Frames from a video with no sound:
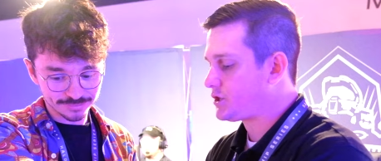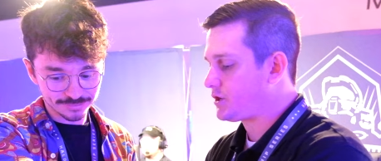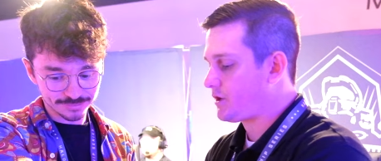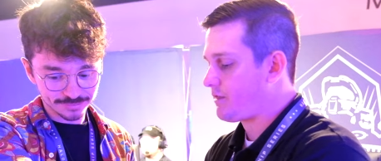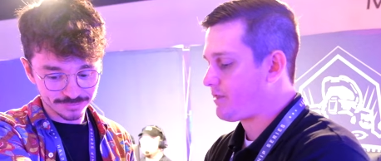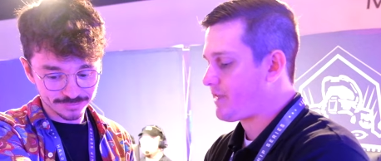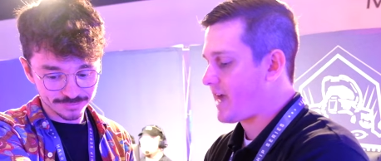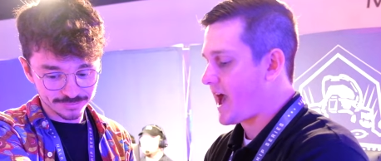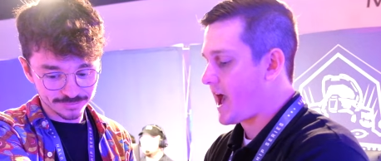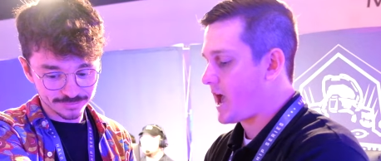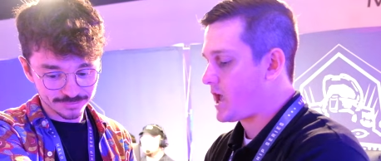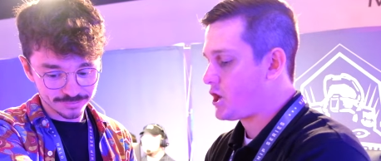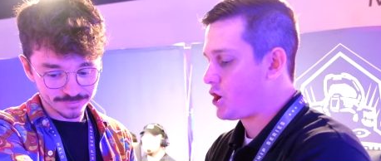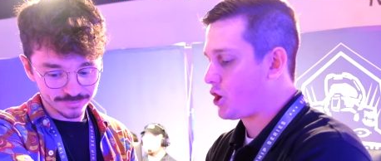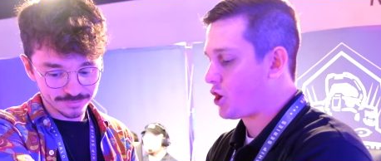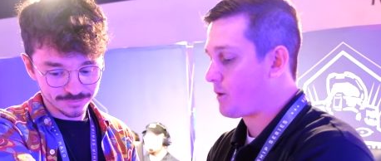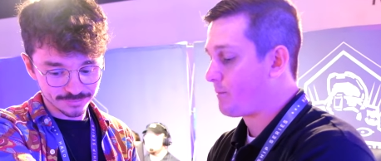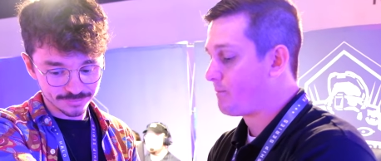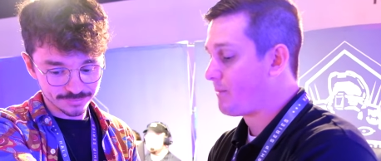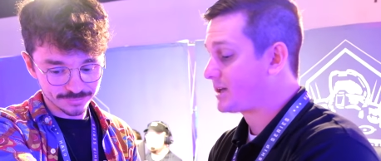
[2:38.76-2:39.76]
Speaker 1: that
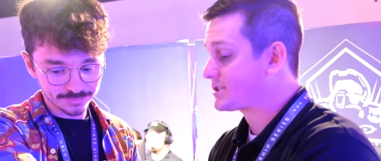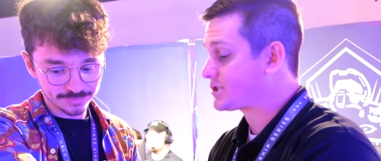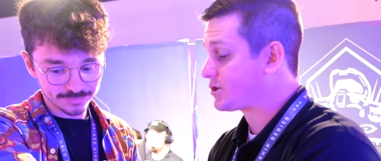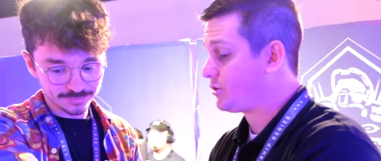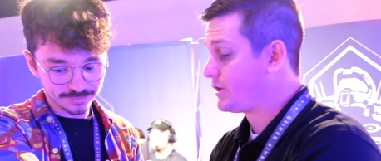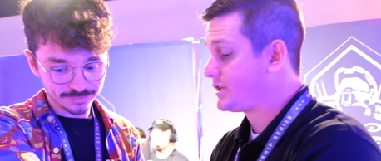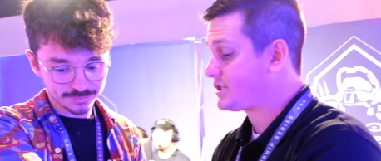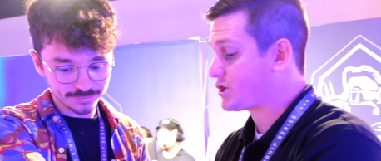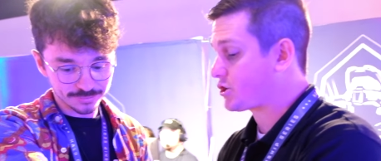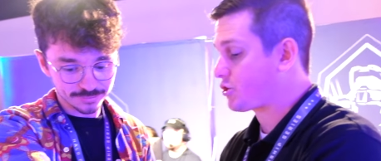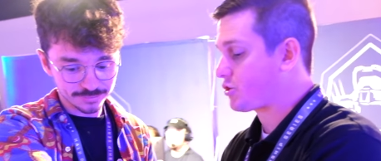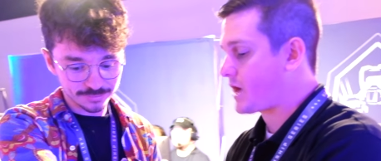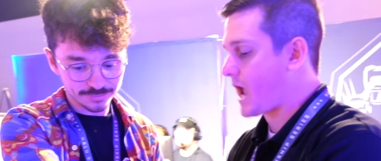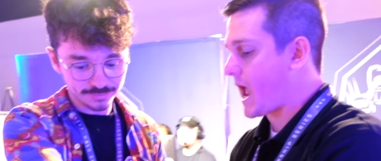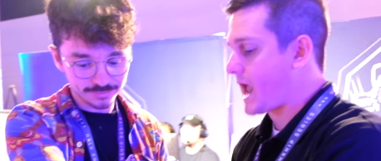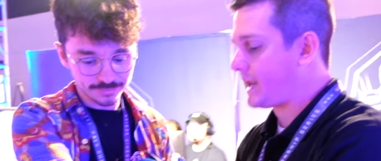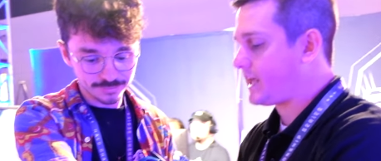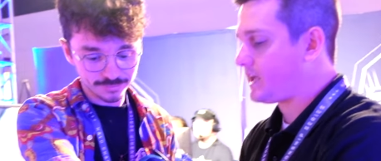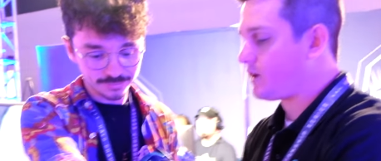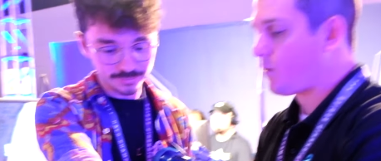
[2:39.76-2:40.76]
your muscle is
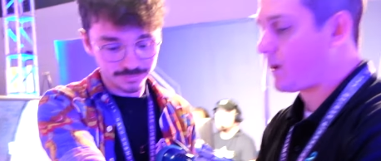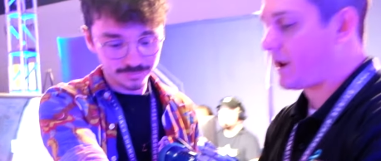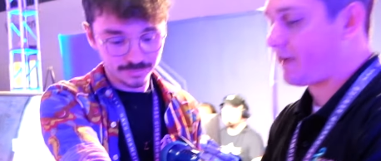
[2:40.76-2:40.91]
creating when